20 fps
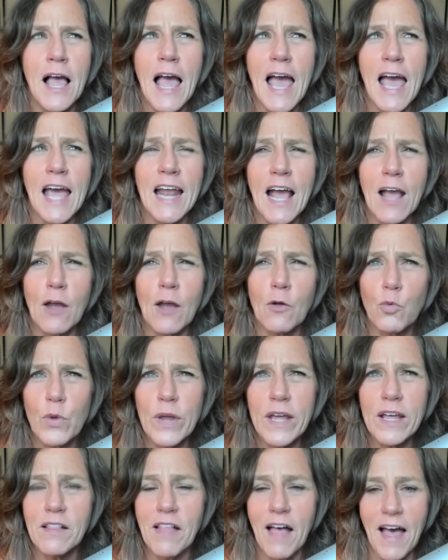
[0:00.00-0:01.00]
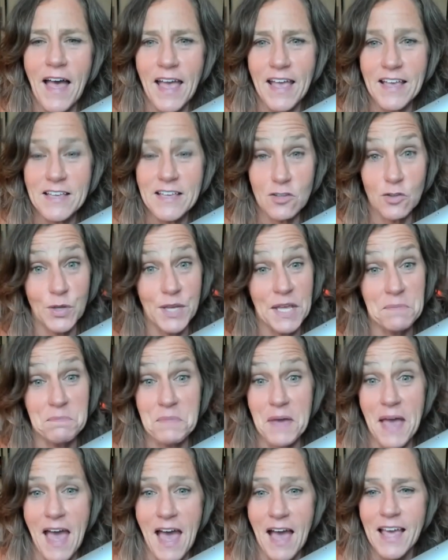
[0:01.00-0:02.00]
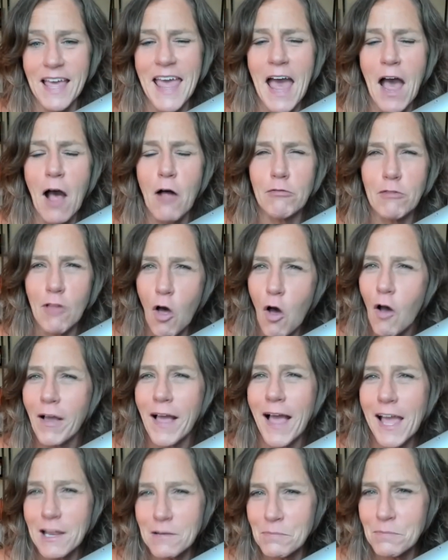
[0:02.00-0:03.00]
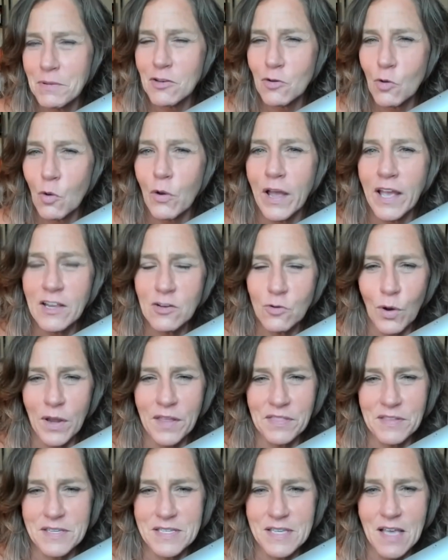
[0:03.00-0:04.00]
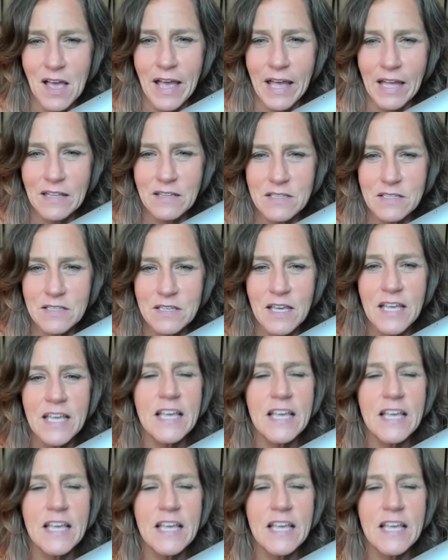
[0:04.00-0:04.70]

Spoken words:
And I realized looking back how long I had been ignoring the signs,